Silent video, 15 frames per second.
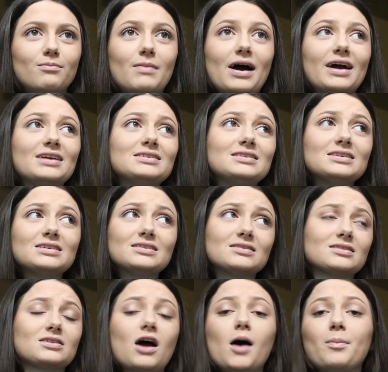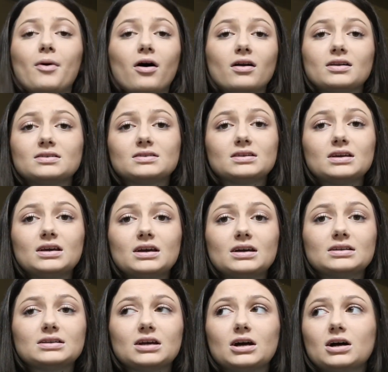Mine didn't stop, honestly,
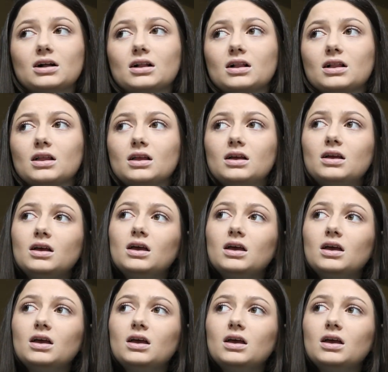until